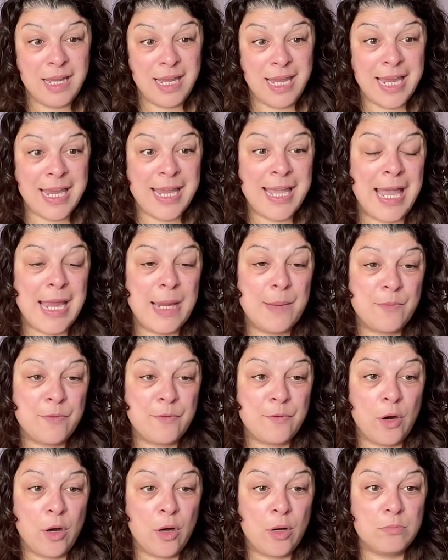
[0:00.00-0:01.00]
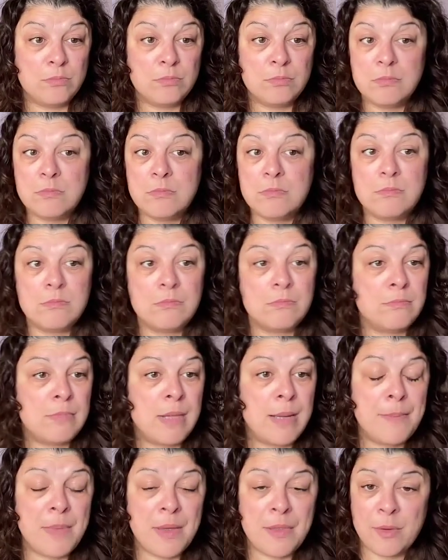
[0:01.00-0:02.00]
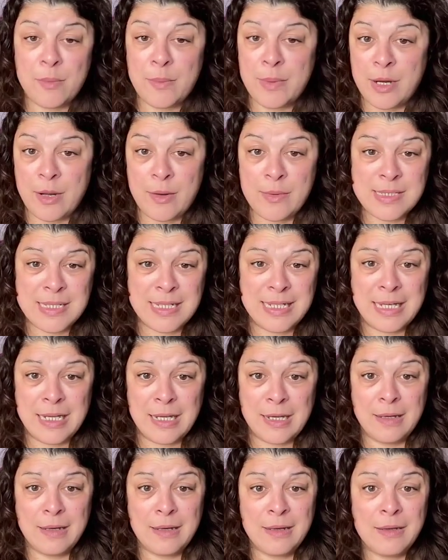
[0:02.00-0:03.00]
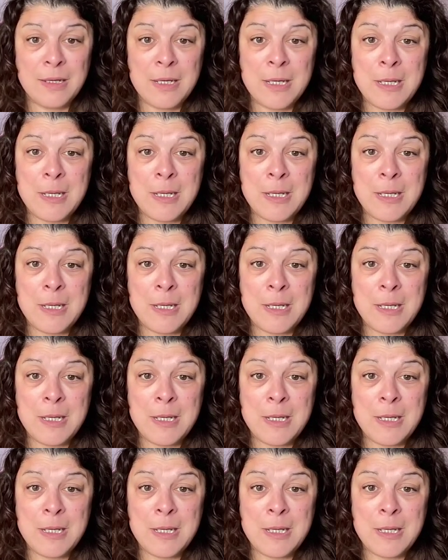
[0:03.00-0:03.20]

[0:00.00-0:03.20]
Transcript: It came from my mother when I was little.